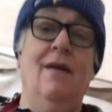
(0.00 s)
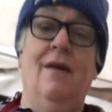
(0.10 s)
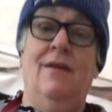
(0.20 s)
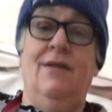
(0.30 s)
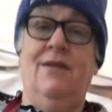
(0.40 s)

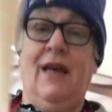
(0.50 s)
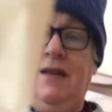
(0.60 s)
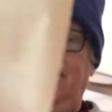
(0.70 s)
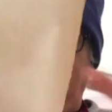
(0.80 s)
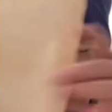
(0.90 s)
just
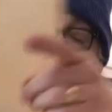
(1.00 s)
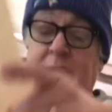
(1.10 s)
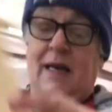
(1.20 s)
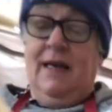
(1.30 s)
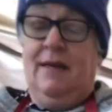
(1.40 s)
get another
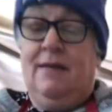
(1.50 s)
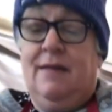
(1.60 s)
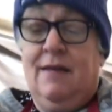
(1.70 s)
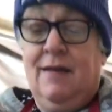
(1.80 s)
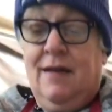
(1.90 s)

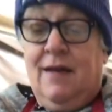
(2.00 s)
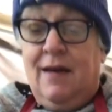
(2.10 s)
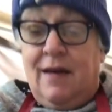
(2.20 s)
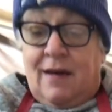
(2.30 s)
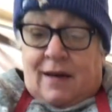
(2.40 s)
piece
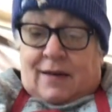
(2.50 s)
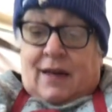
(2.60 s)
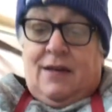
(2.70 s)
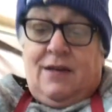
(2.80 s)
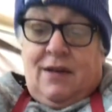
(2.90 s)
and
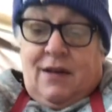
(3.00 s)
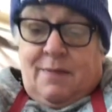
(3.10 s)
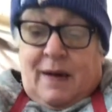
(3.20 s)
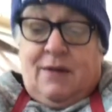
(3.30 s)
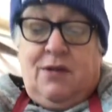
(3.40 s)
then you'll
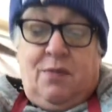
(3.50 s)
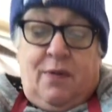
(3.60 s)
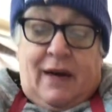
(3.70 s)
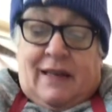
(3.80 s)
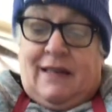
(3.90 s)
be able to
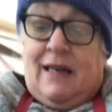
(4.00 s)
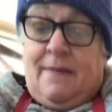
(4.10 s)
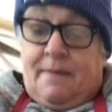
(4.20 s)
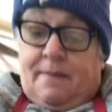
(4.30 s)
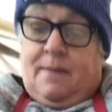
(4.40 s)
press it
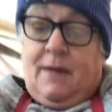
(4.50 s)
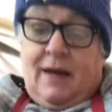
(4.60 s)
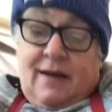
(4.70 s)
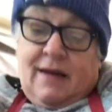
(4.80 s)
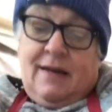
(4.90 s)

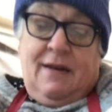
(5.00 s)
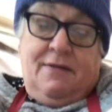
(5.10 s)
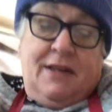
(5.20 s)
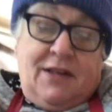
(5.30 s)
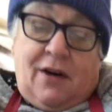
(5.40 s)
and
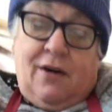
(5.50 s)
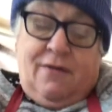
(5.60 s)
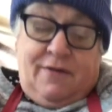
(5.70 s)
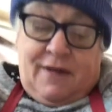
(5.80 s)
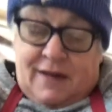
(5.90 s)
lift it
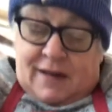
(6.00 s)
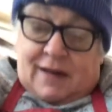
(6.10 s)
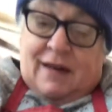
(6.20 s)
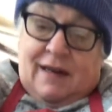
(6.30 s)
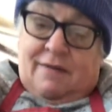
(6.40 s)

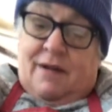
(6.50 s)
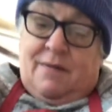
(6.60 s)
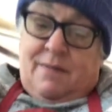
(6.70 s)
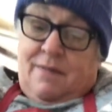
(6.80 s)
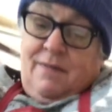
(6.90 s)
off, and it
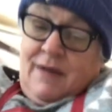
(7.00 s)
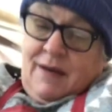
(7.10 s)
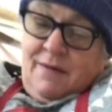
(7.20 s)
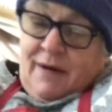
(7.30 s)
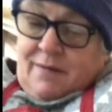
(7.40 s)

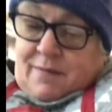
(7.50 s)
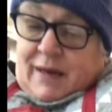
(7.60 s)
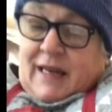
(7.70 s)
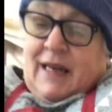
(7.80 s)
won't be